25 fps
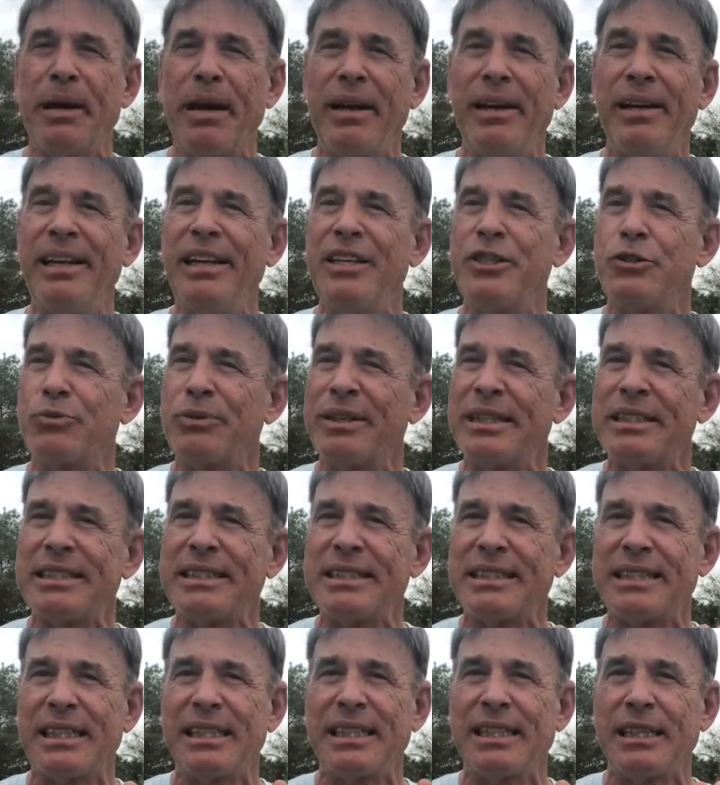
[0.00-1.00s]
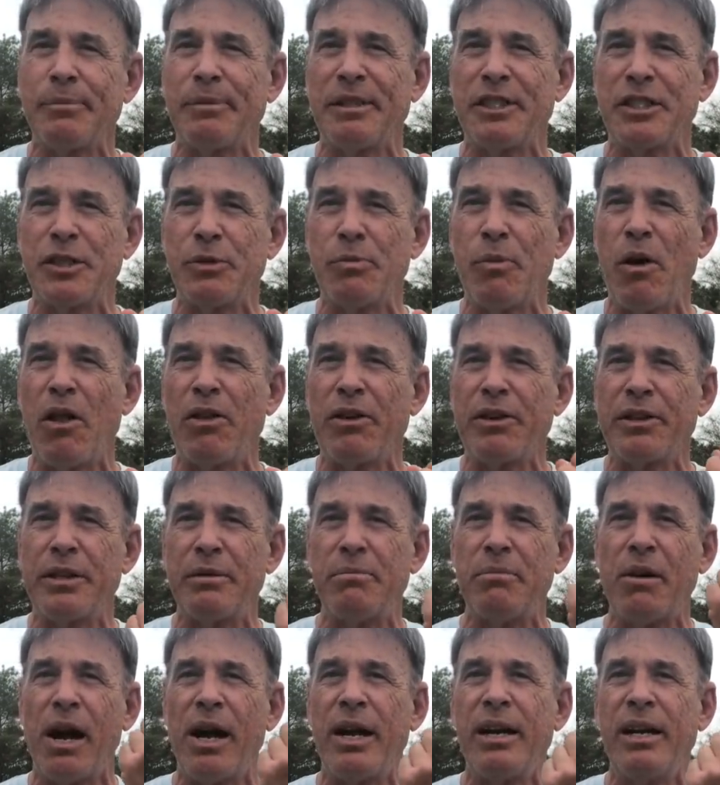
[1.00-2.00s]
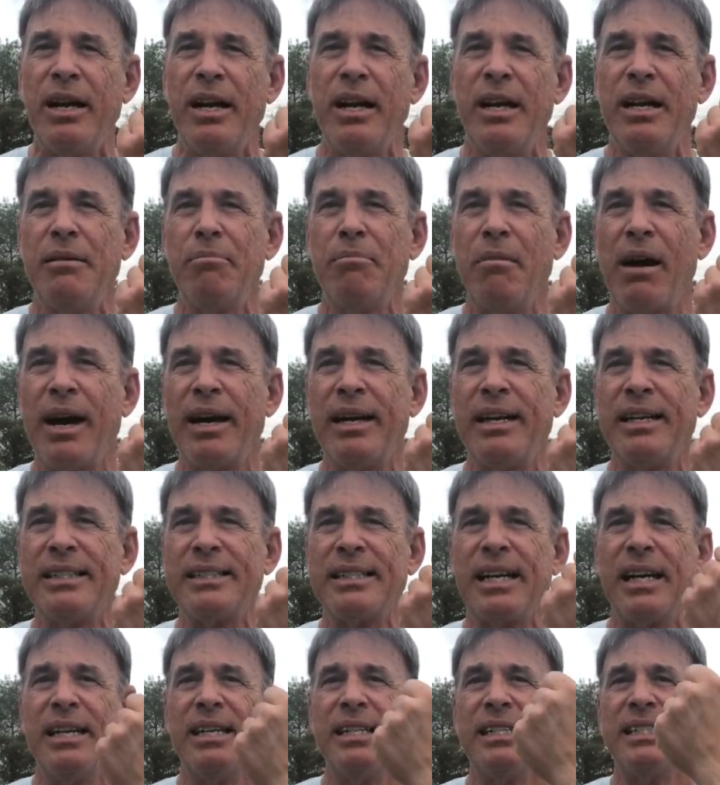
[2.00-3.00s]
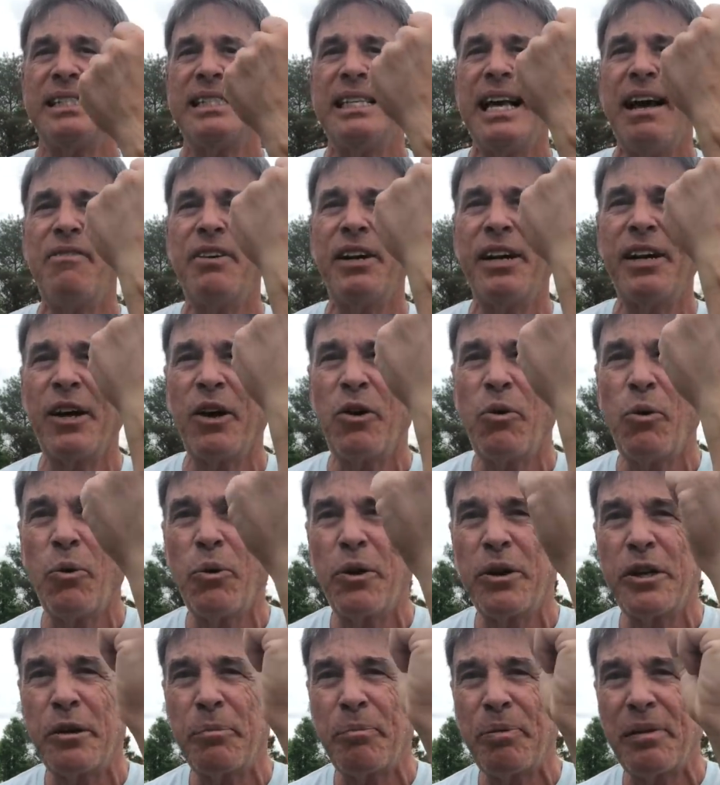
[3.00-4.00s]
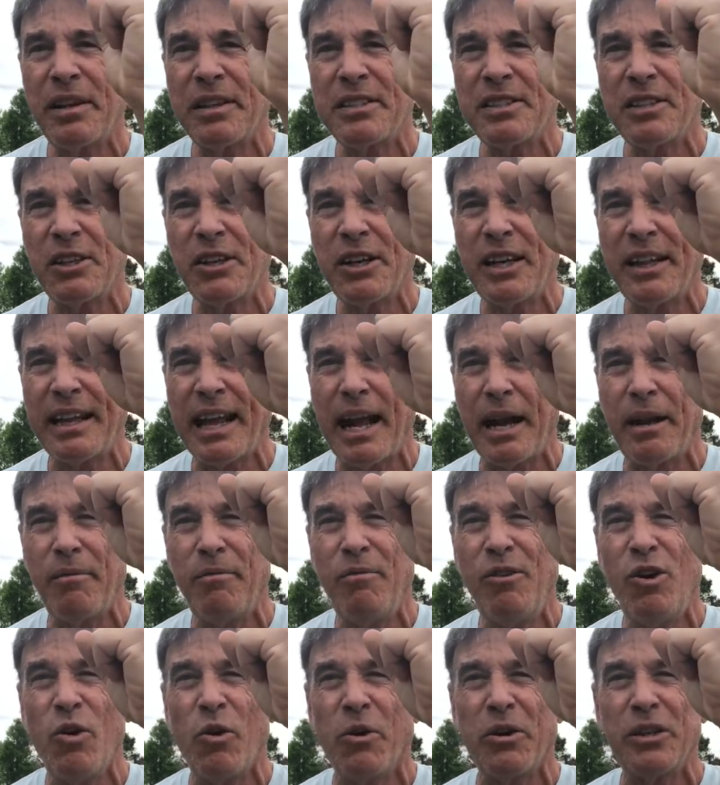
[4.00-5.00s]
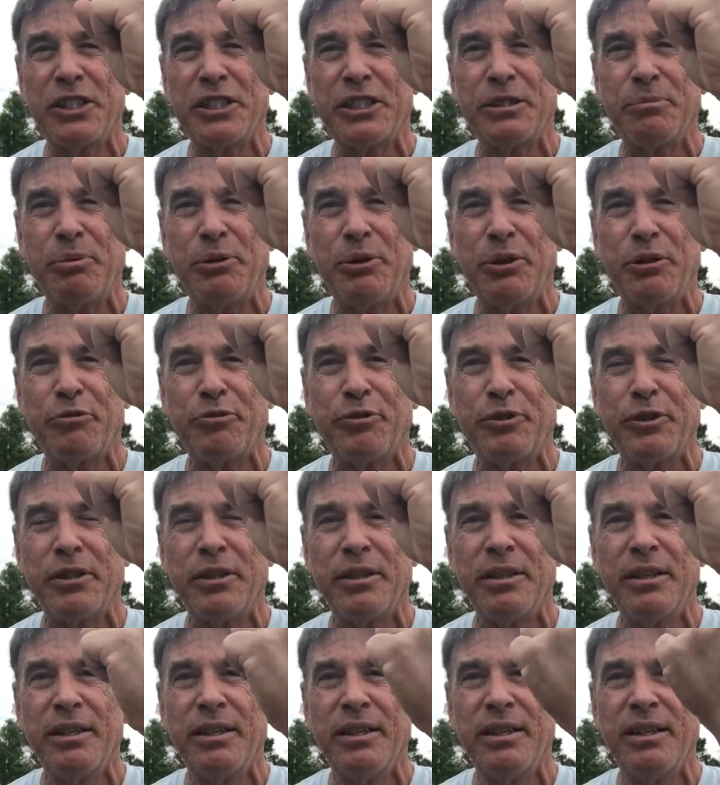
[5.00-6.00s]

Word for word: His wrist is a little bit smaller than mine. Mine is 7 1/4, plus look at that gorgeous, beautiful